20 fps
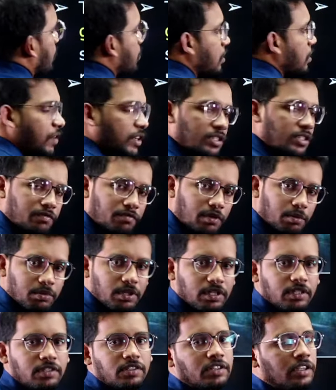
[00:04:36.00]
observation from
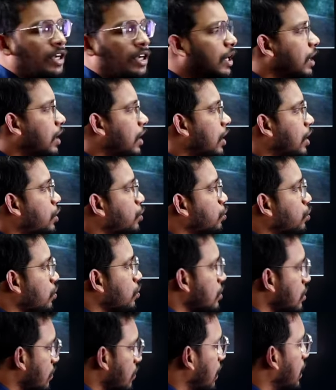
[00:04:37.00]
this
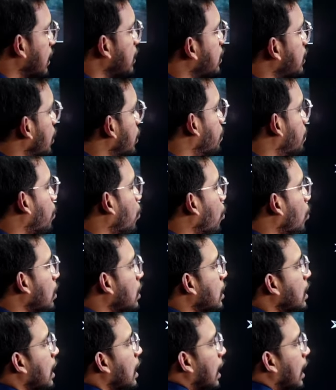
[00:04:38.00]
2023 report,